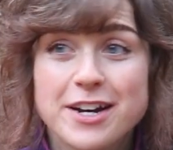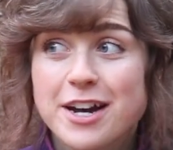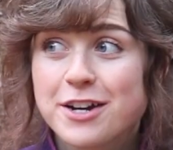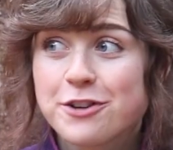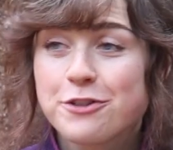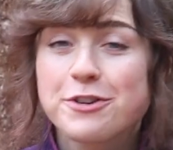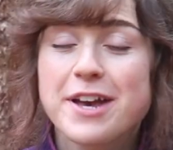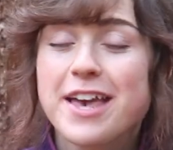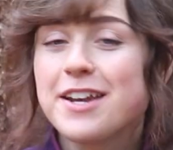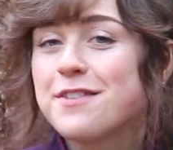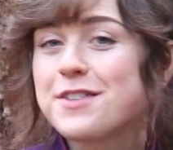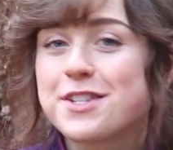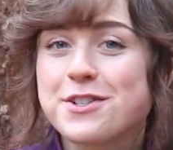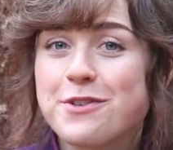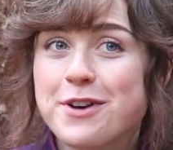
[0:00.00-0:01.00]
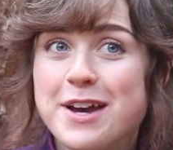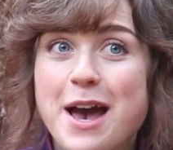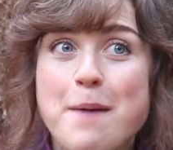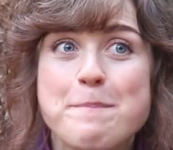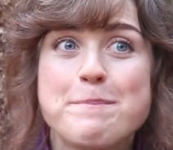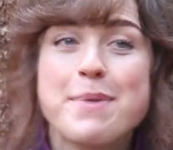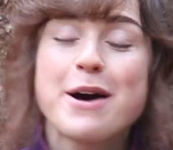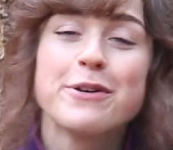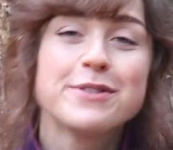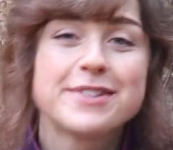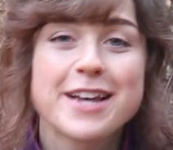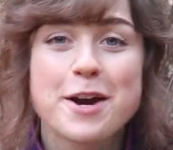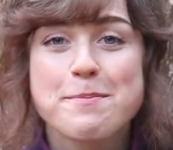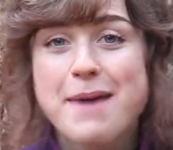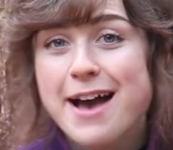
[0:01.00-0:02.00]
a creative story about
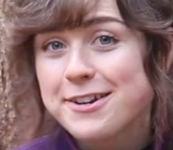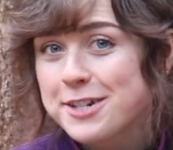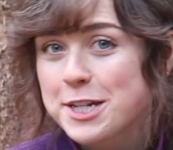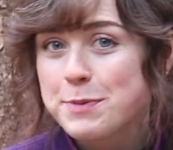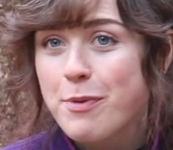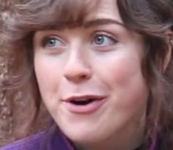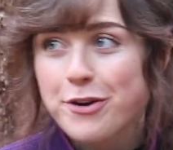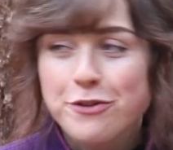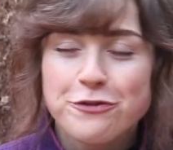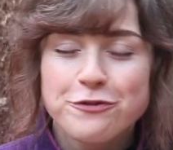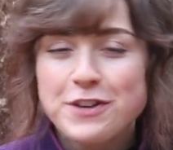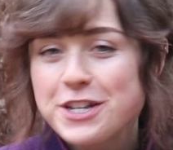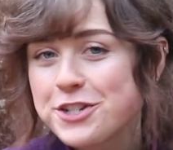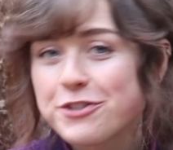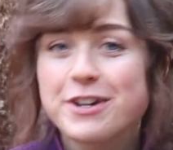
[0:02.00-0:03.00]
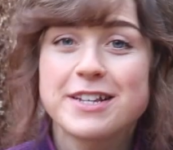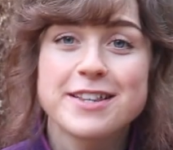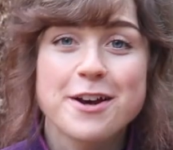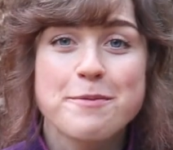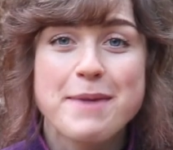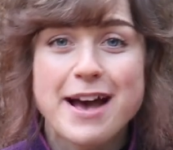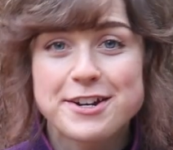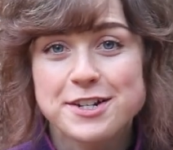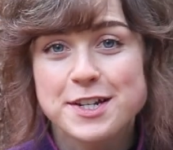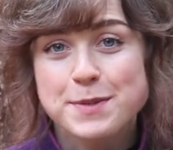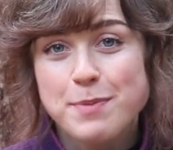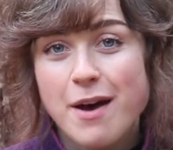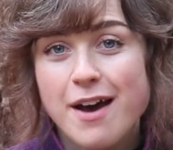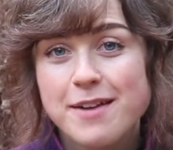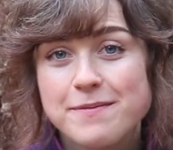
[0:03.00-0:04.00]
their magic spot or featuring their magic
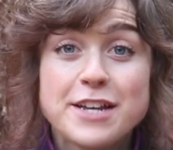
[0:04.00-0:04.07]
spot.